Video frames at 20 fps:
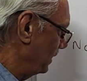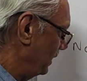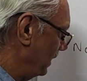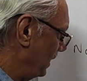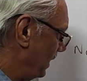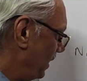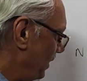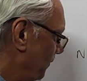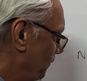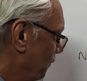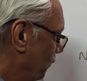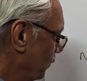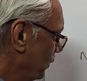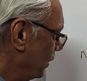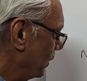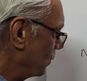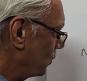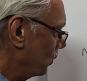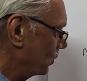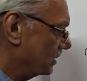The
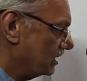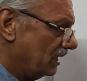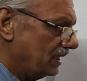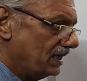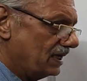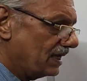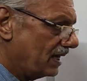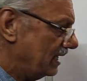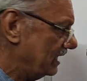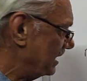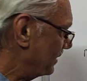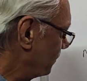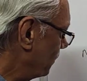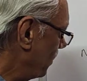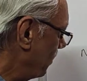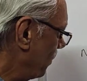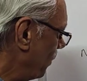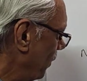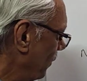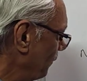Fourier cosine
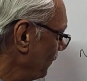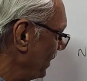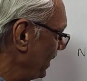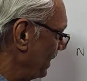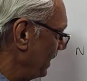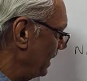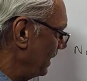transform of